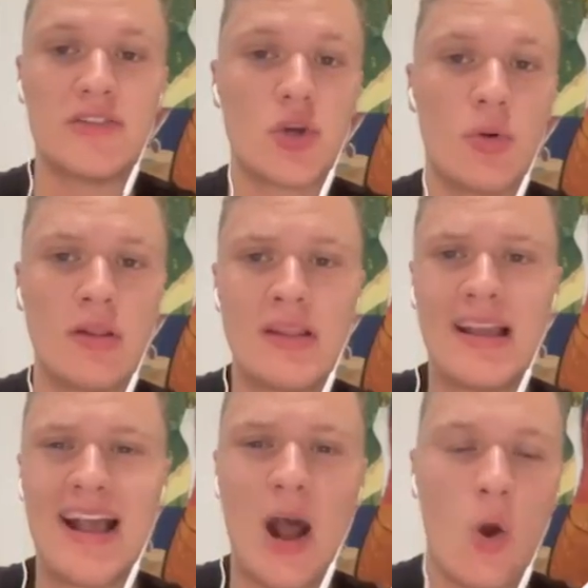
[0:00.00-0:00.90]
showing
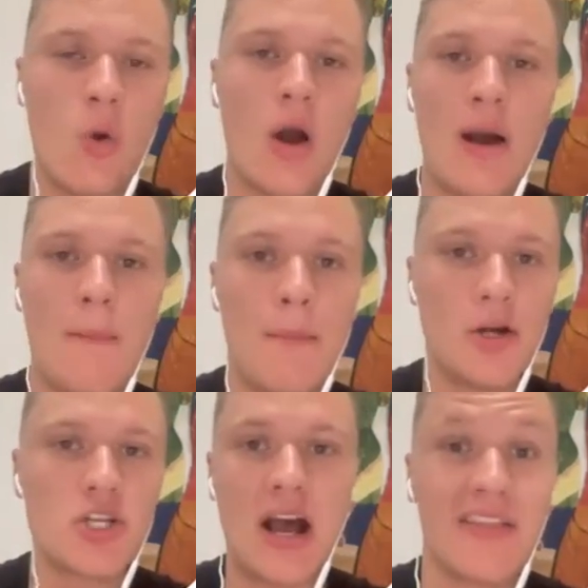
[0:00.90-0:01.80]
like how
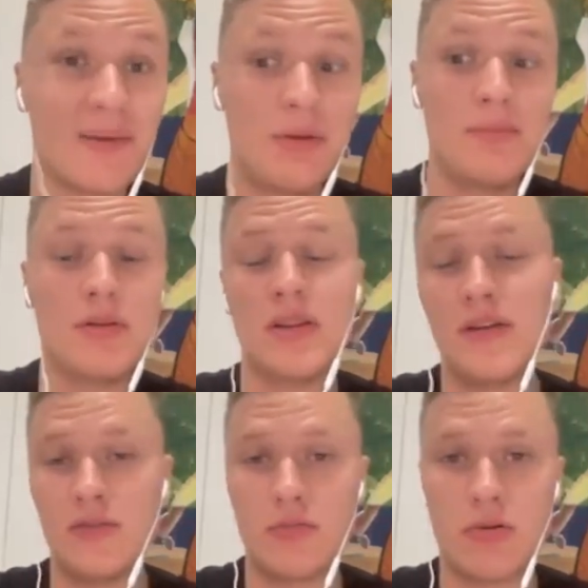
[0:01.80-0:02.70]
much other people
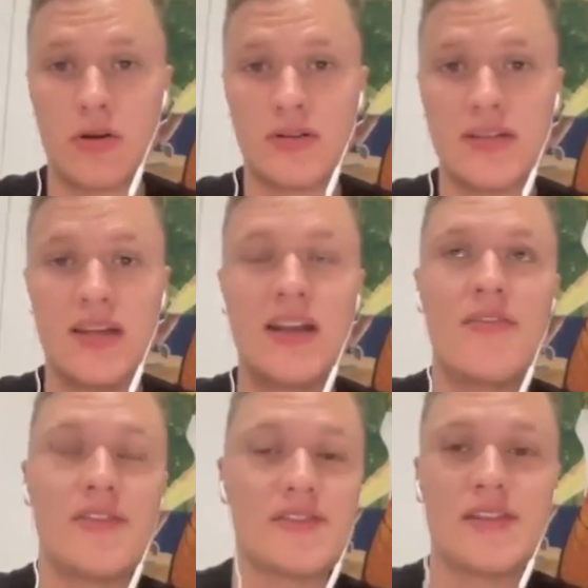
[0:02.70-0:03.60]
love your products.
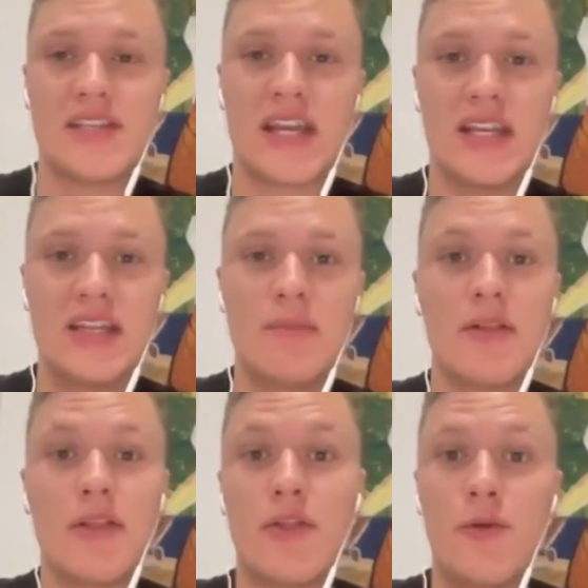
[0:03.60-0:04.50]
This is the second email.
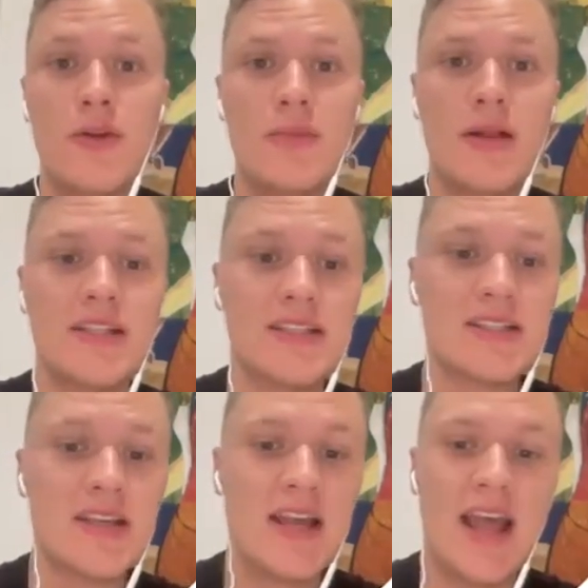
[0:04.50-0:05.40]
The third email
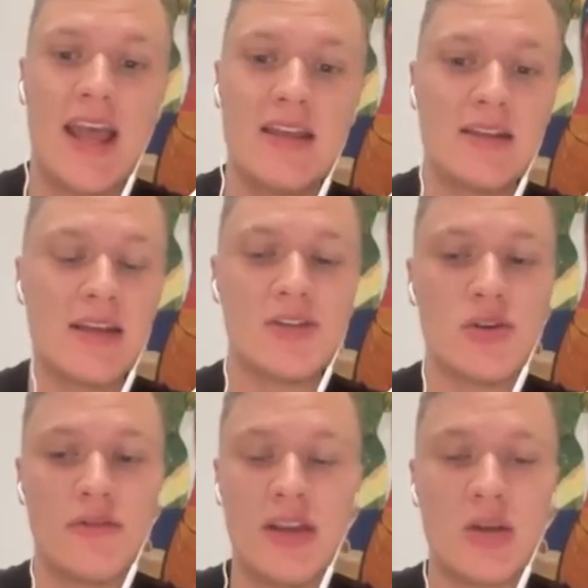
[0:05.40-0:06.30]
is, hey, in case you
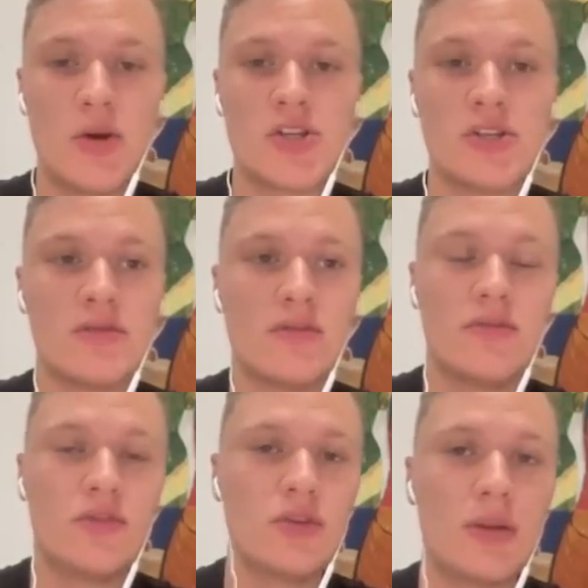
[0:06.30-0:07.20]
have any questions, feel
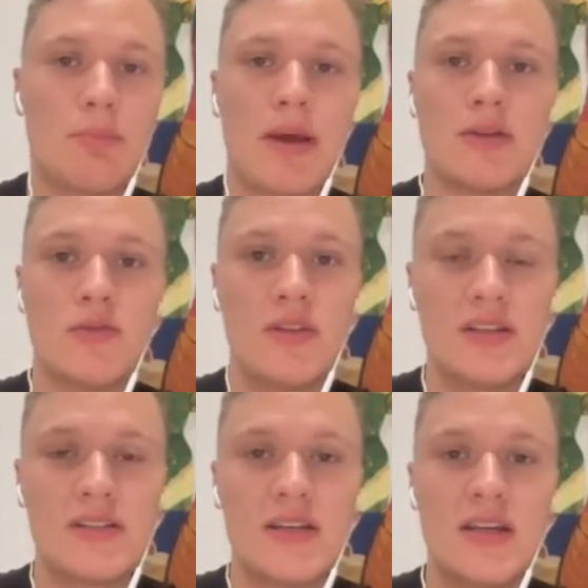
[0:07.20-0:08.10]
free to get back to
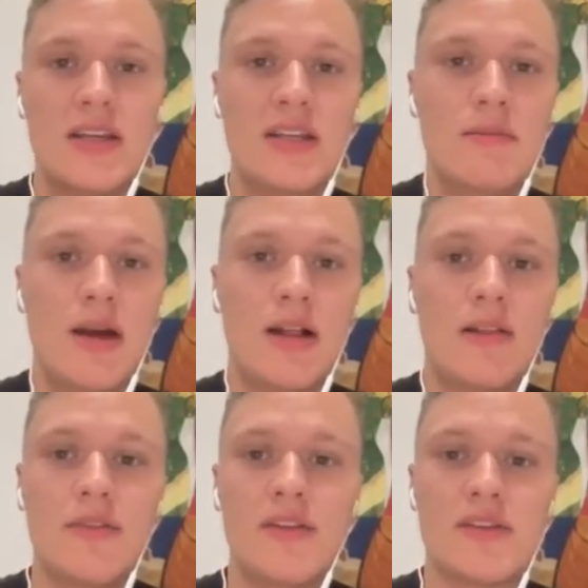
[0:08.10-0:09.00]
this
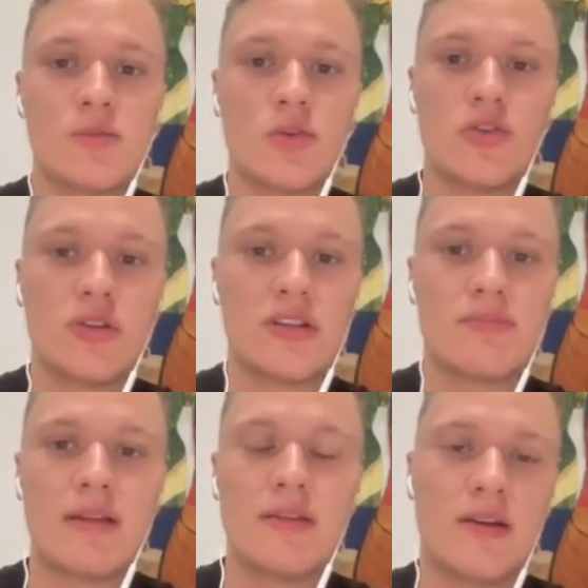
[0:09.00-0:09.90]
email. This is what you can
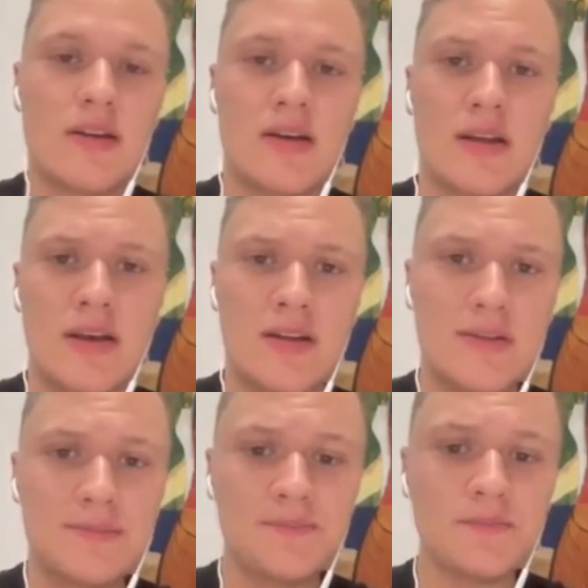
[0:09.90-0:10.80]
expect, yada, yada, yada.